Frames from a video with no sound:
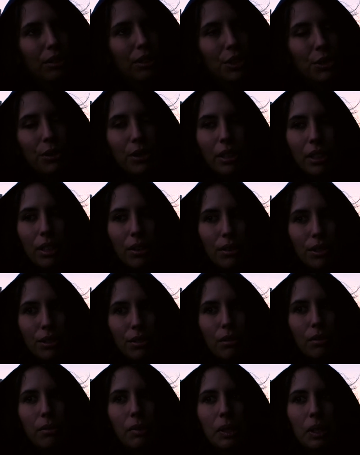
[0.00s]
You can go
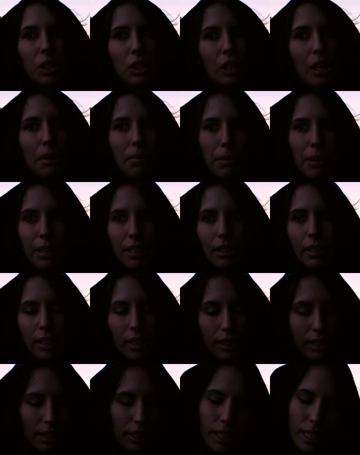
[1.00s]
into a workshop and
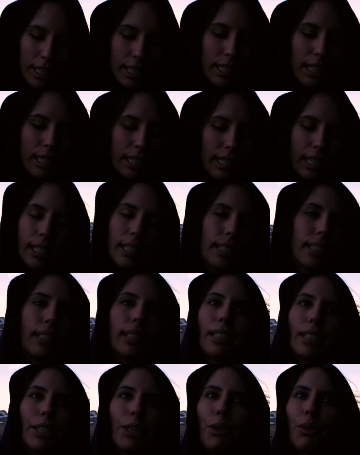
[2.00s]
like
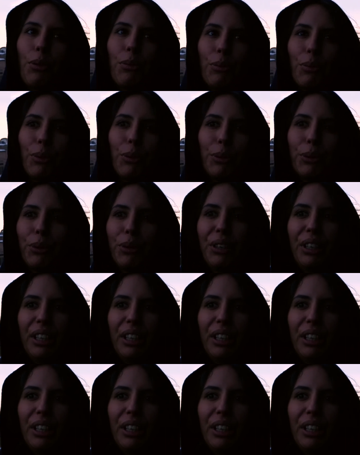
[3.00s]
didactically go through,